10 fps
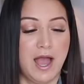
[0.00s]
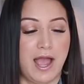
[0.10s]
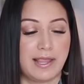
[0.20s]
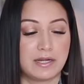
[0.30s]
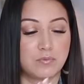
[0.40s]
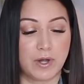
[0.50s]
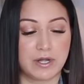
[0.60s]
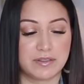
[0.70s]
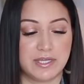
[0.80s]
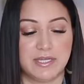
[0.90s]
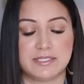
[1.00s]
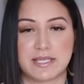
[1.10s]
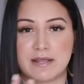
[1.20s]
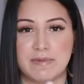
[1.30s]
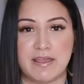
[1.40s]
I can wear these
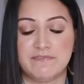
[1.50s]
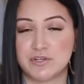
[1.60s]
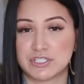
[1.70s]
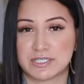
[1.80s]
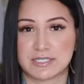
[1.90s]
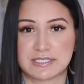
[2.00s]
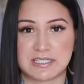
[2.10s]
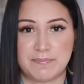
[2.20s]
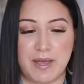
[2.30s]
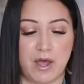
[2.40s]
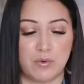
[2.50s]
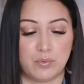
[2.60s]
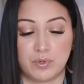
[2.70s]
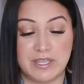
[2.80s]
and my foot doesn't slip out